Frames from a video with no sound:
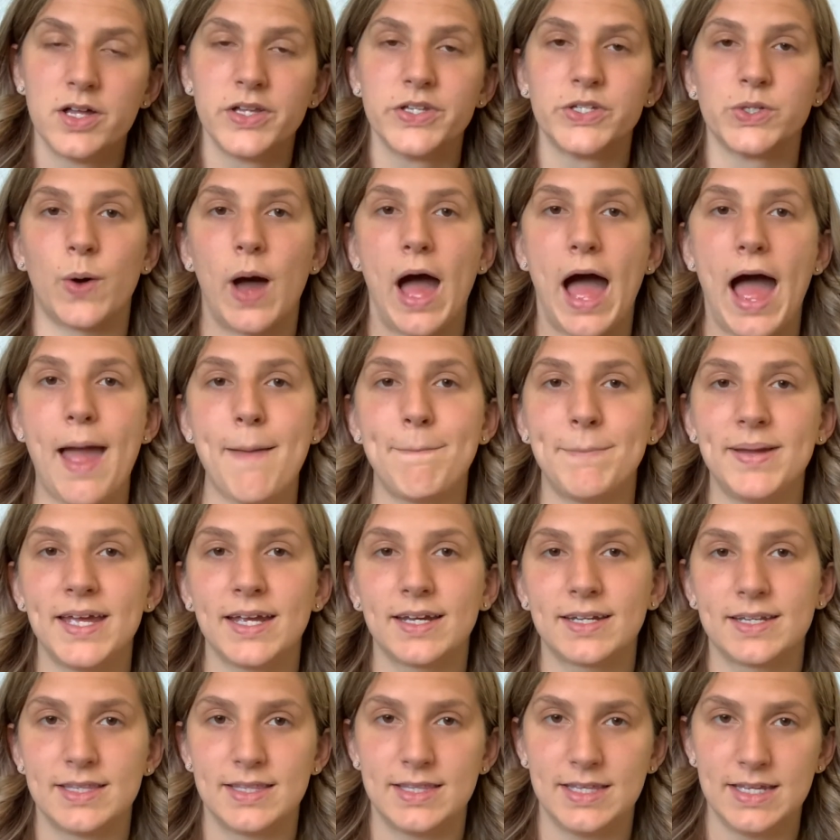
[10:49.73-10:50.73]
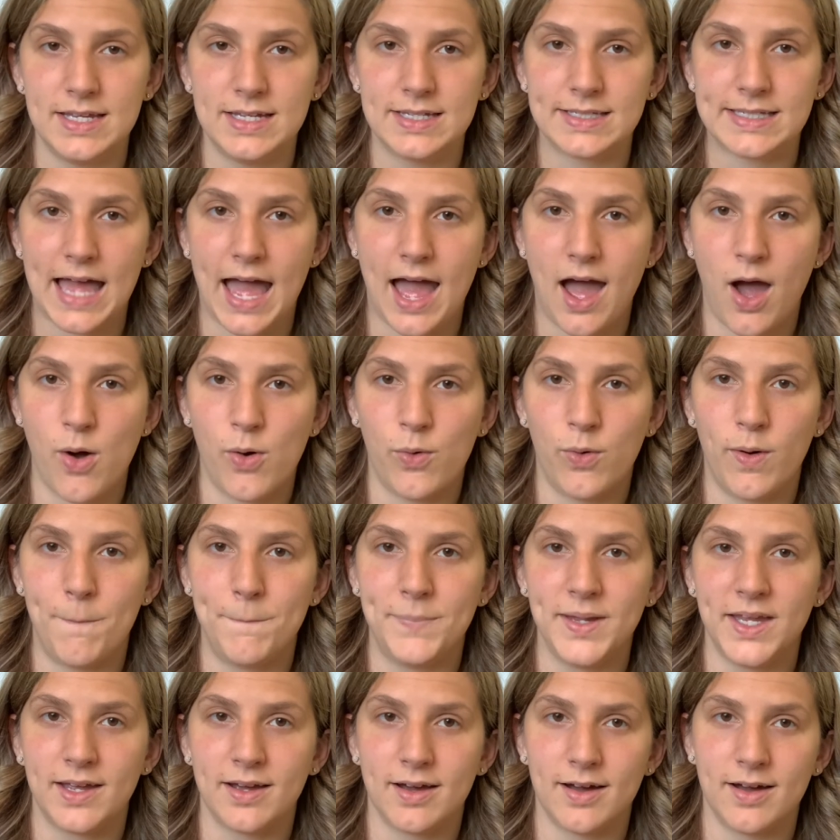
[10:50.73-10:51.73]
So I picked these out
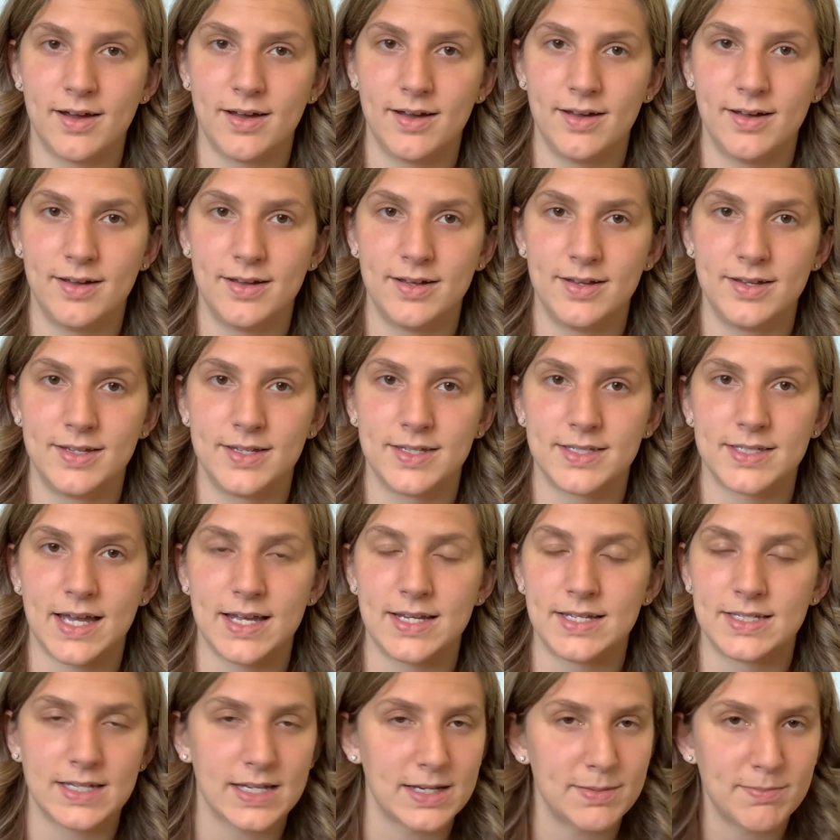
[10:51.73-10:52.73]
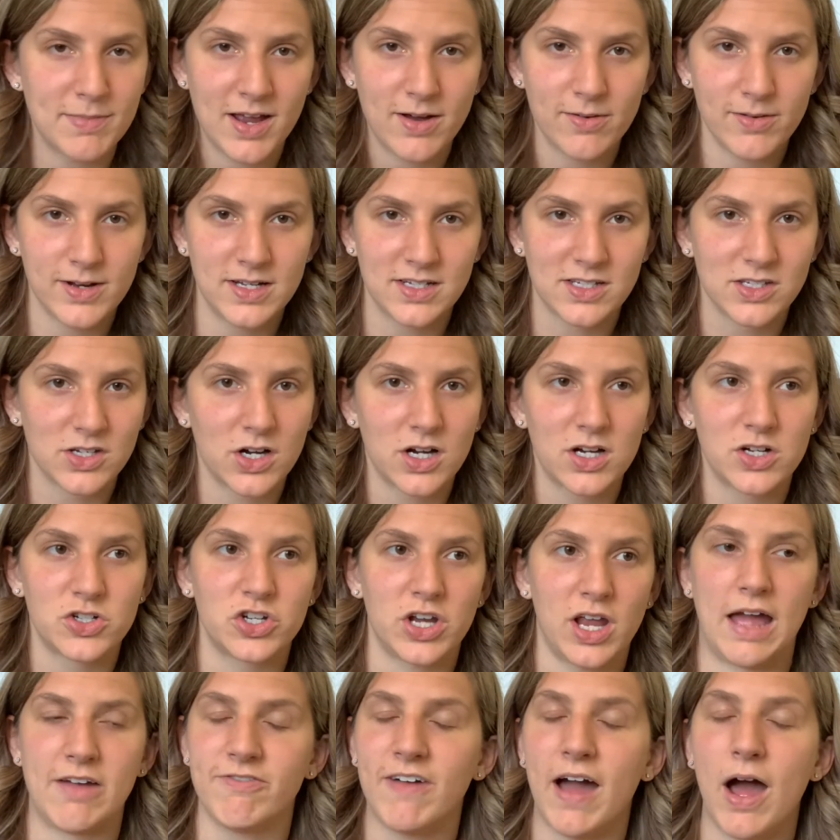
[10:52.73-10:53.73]
because I did my research.
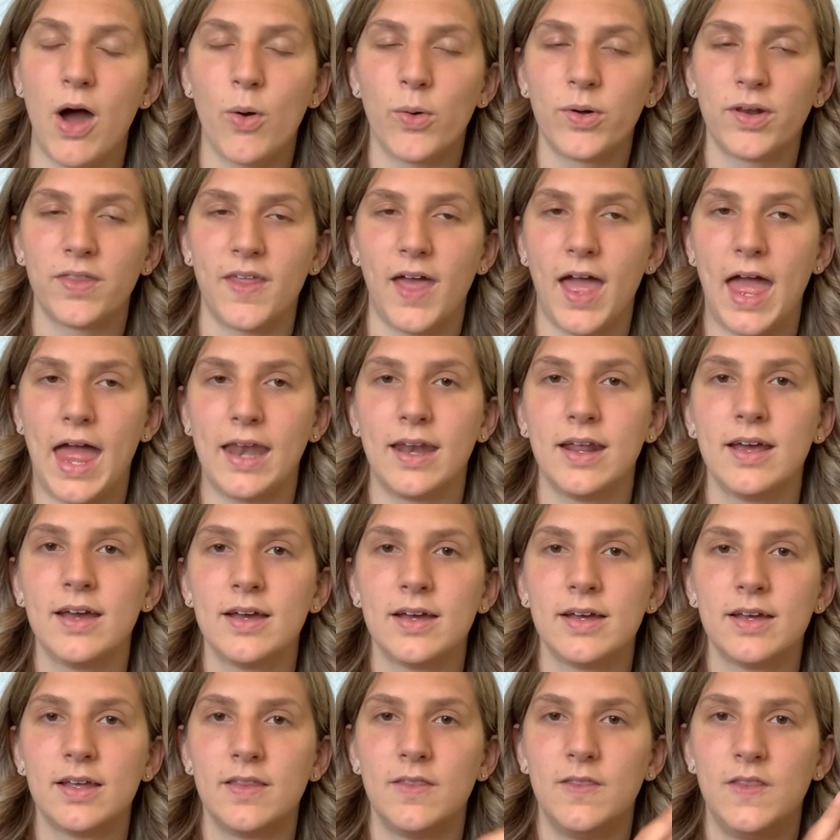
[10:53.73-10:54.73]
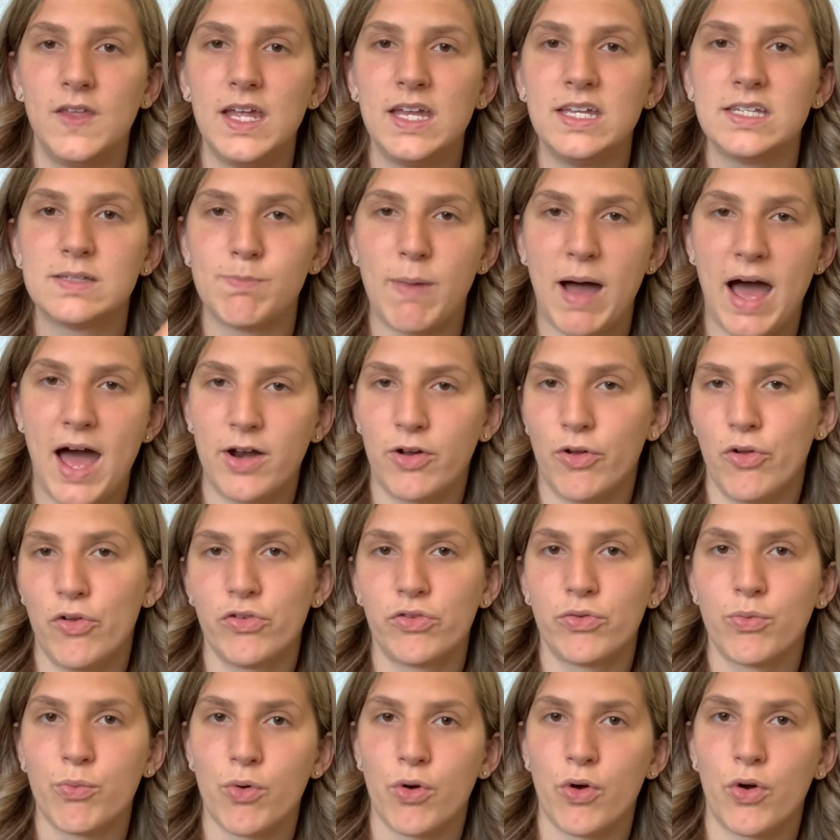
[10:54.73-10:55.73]
I found that these
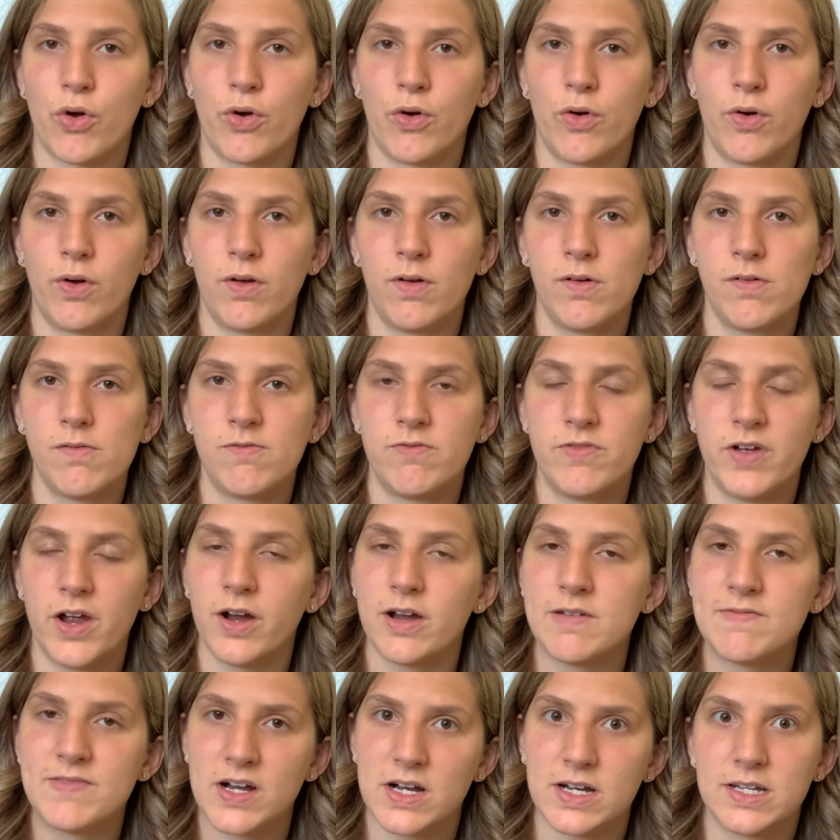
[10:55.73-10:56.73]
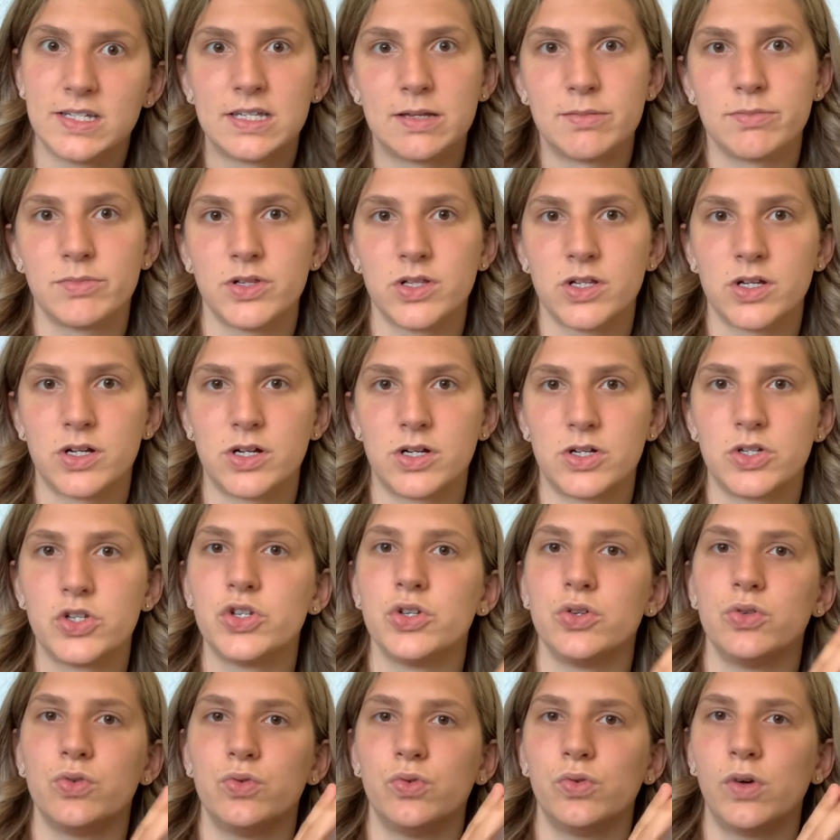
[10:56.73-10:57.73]
bottles were very, very similar
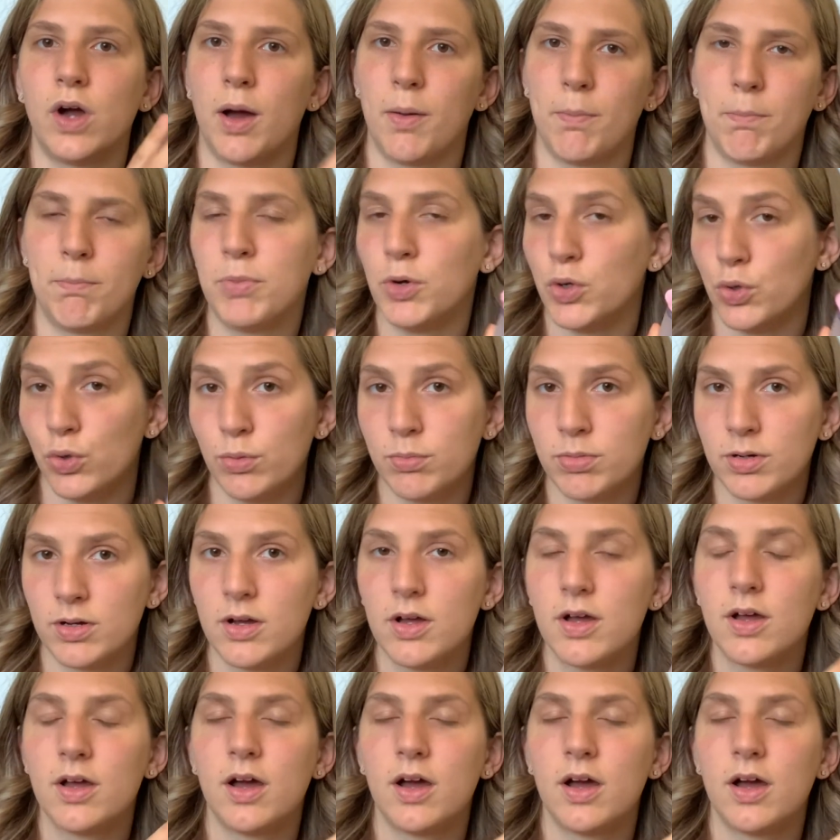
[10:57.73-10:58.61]
to a boob.